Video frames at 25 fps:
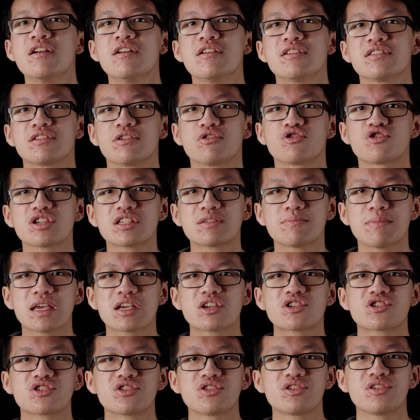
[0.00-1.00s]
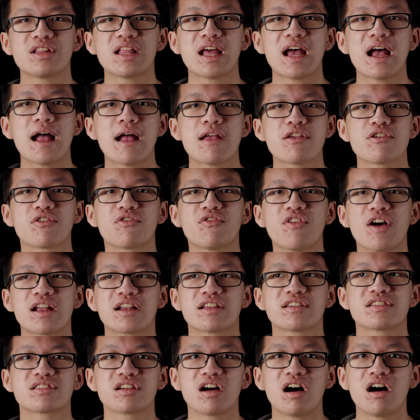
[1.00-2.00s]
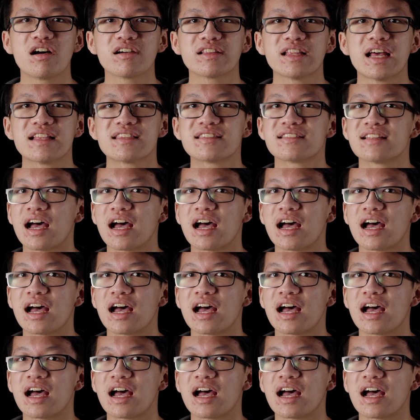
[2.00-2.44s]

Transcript: So just make sure that you find a song that's